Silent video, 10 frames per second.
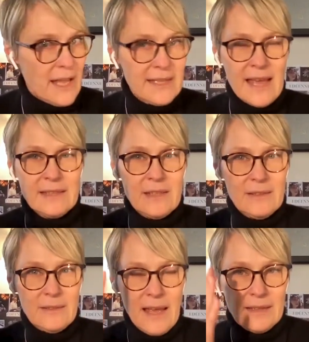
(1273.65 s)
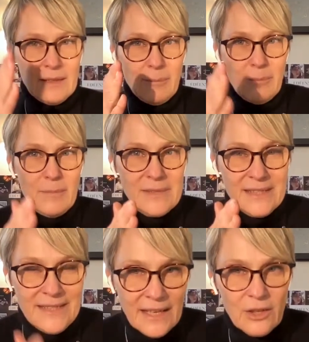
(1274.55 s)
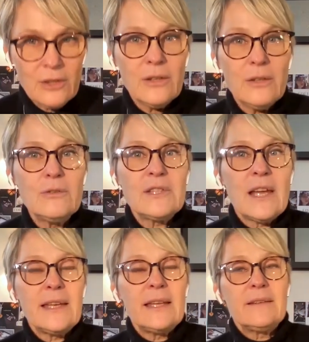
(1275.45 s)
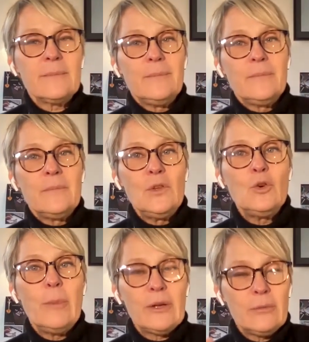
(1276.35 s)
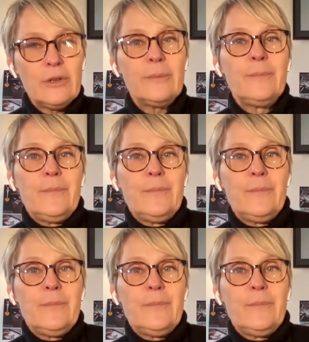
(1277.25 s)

At the second you stagnate, you go backward.